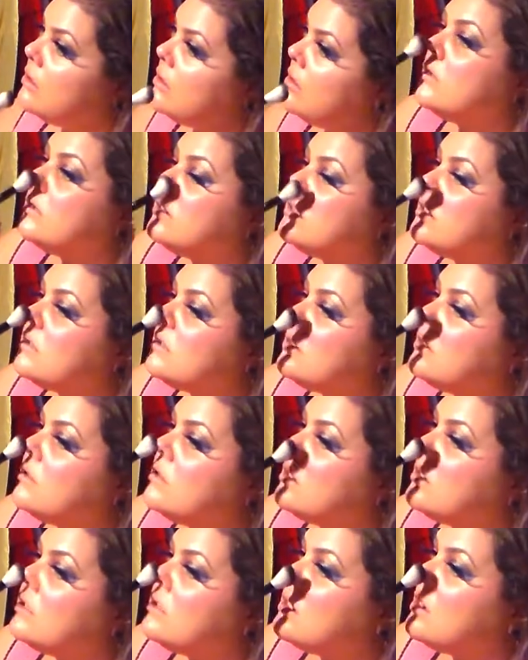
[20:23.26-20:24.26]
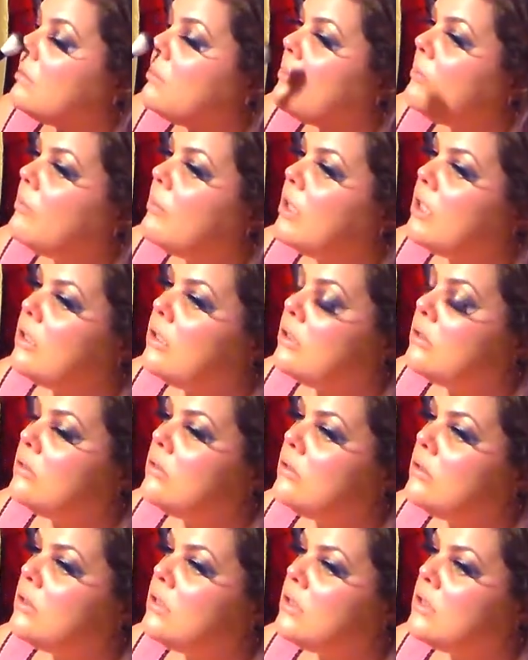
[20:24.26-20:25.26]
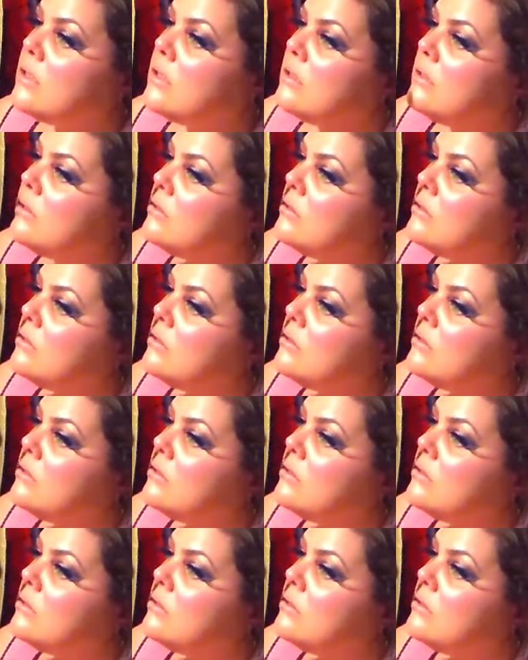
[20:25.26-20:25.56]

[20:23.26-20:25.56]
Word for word: I'm going to just do the tip of my nose.